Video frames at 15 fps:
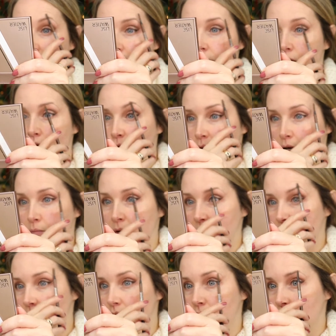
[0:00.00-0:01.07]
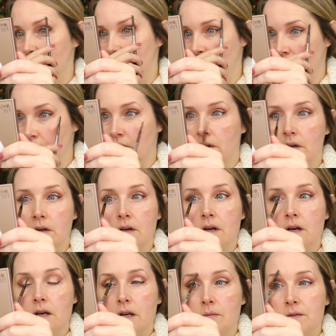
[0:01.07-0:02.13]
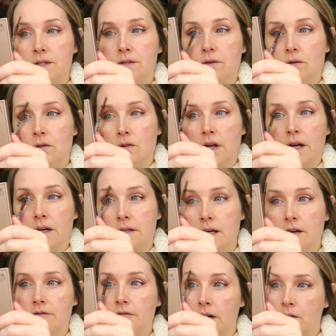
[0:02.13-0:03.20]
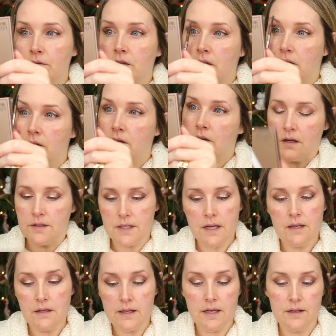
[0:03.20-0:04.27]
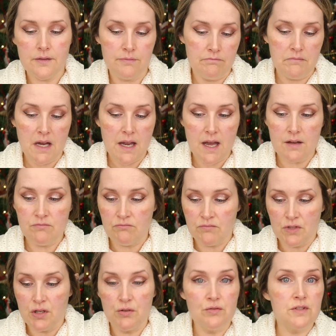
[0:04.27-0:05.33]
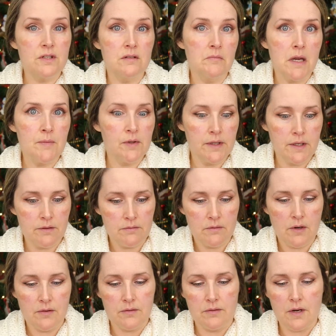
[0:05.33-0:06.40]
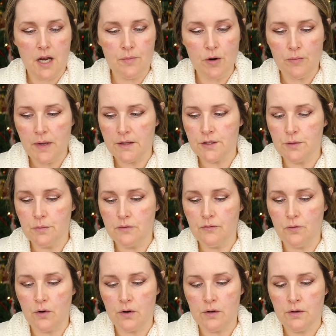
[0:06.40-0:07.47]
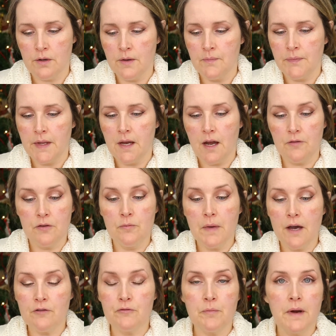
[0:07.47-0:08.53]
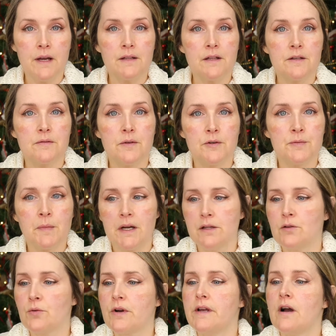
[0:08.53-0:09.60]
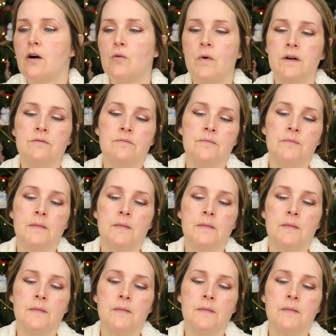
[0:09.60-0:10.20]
is a great pencil. And I'm so glad I found it, because I hadn't used a Maybelline eyebrow pencil before. I feel bad for there's my L'Oreal one